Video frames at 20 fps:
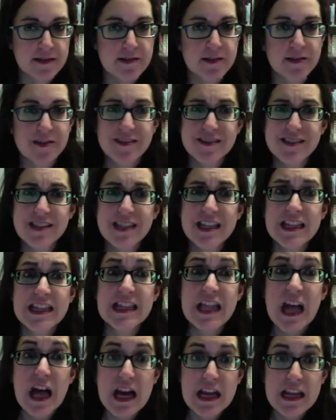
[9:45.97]
So there's a
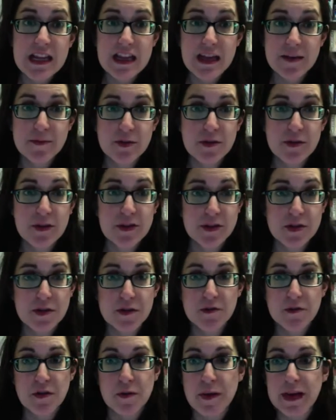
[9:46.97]
lot of them you can
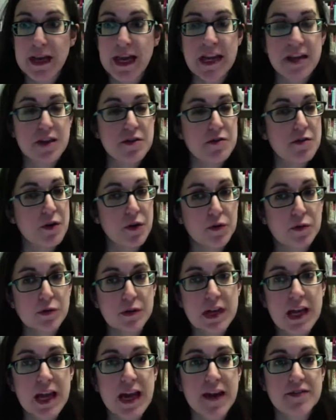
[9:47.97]
choose from. Again, you
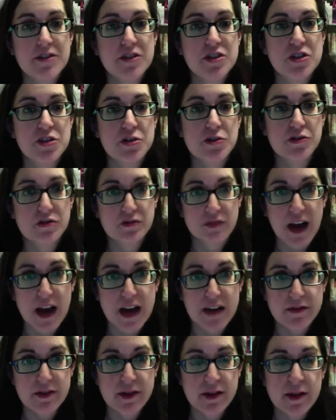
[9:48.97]
only have to choose
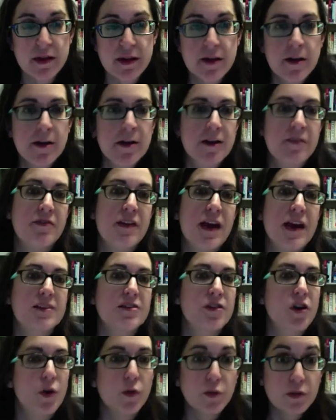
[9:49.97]
5. In
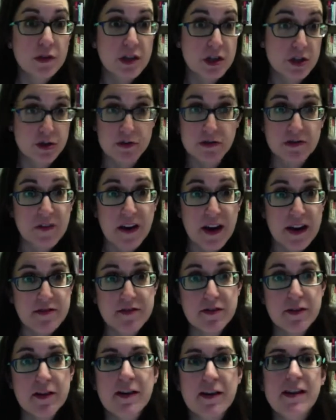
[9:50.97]
fact, only choose
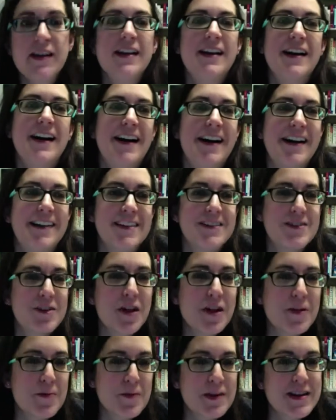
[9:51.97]
5. That's
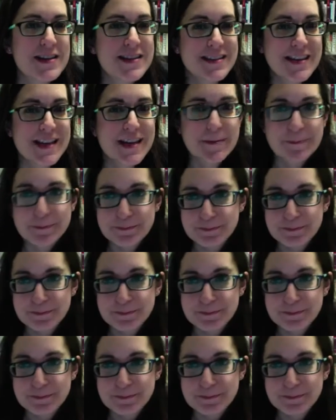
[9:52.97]
all I want to see.